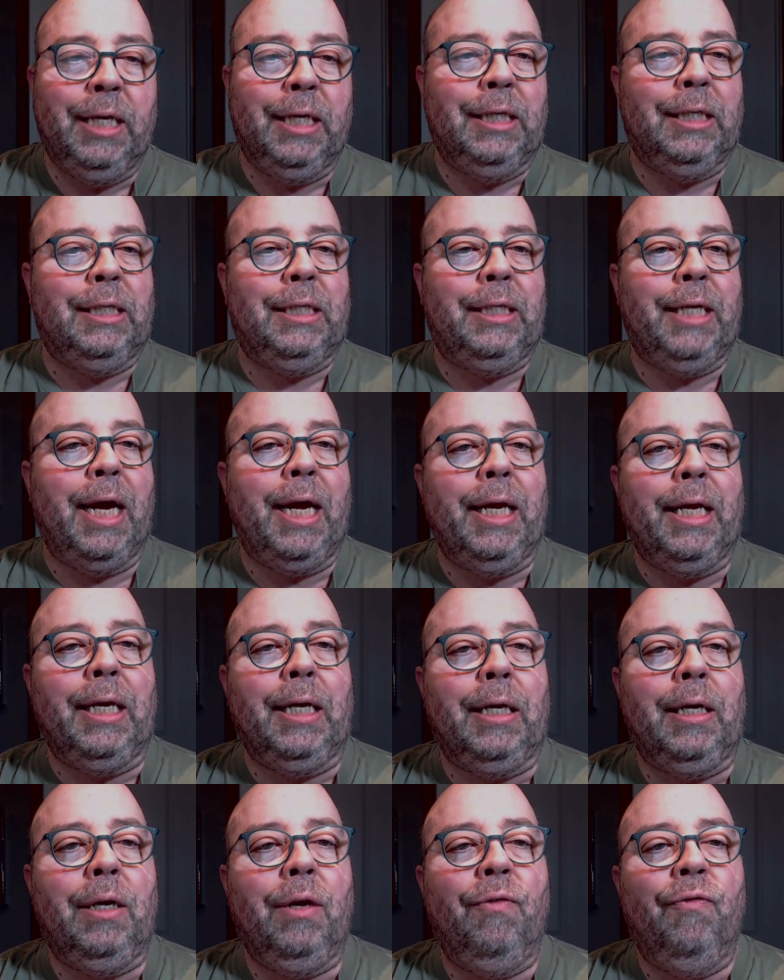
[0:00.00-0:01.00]

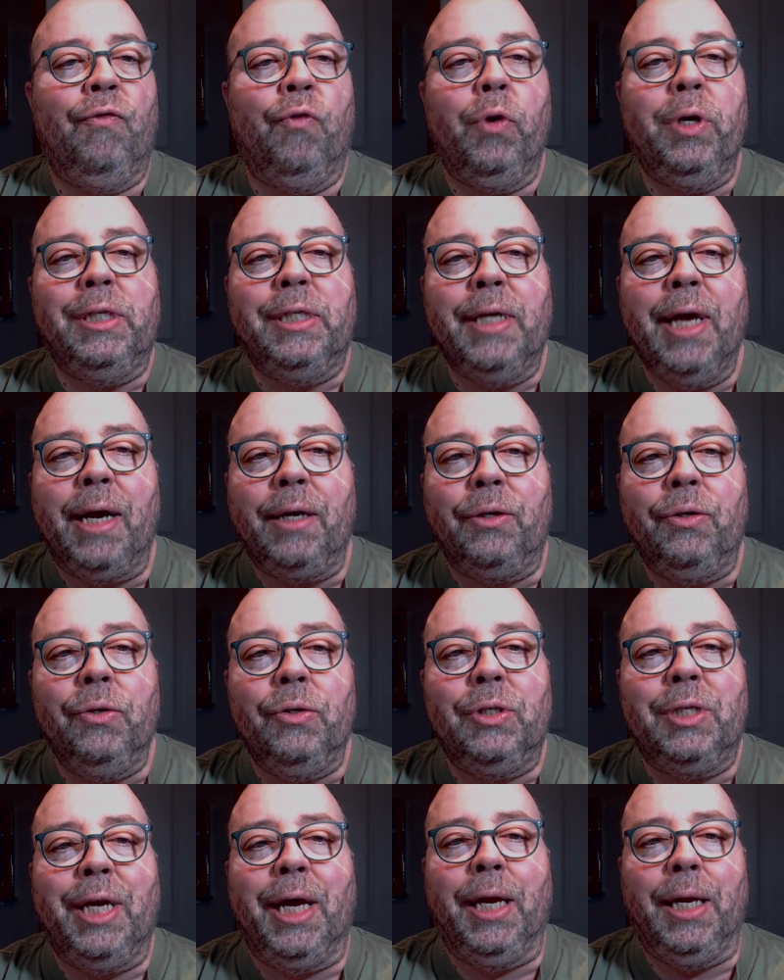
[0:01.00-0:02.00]
stating voice
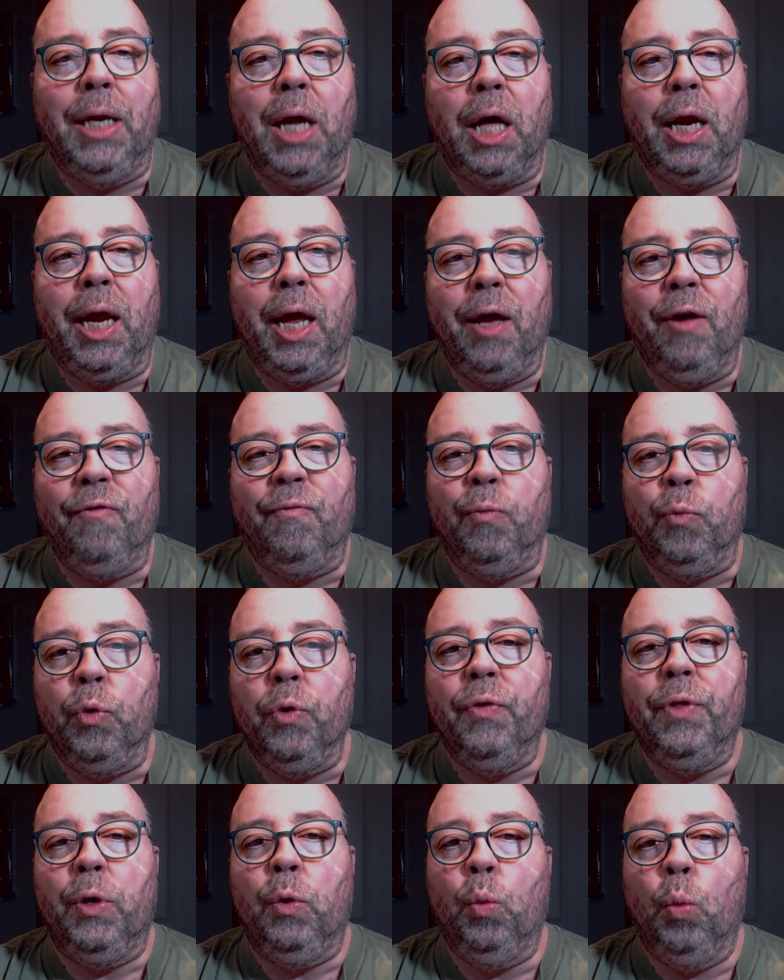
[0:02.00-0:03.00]
actors cannot have
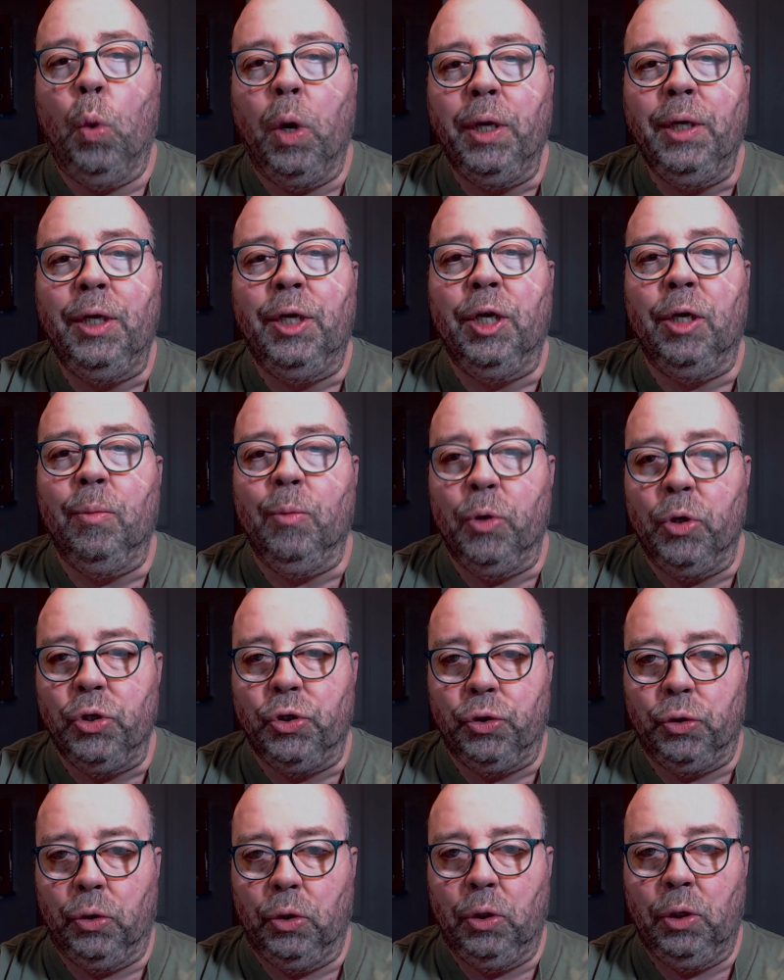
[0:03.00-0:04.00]
more than one
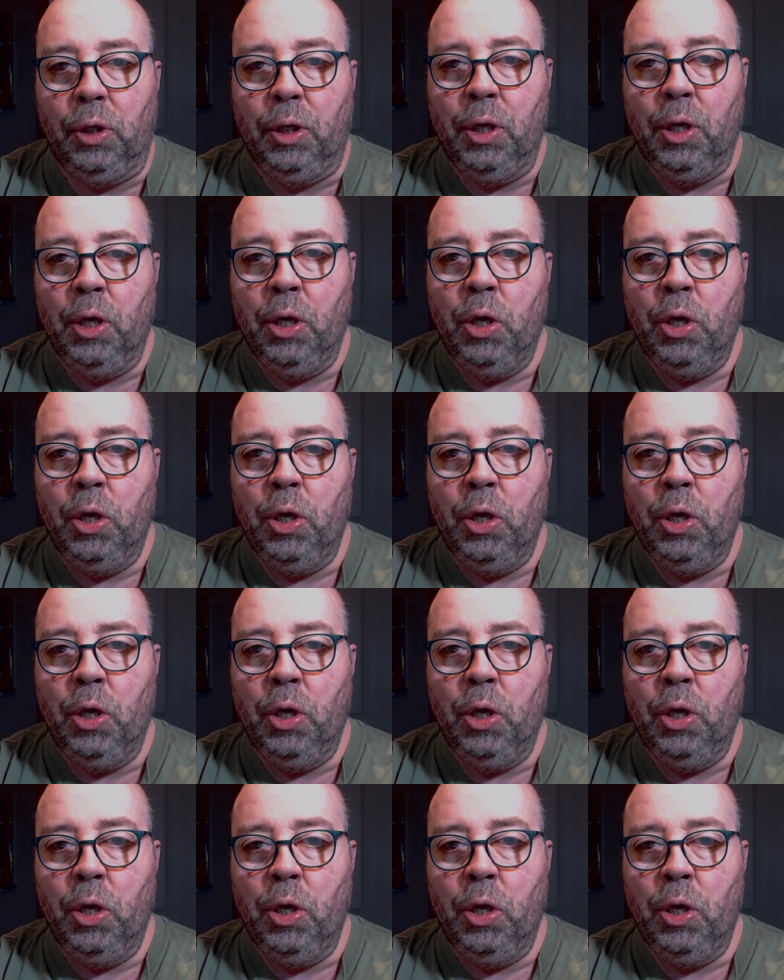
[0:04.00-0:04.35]
commercial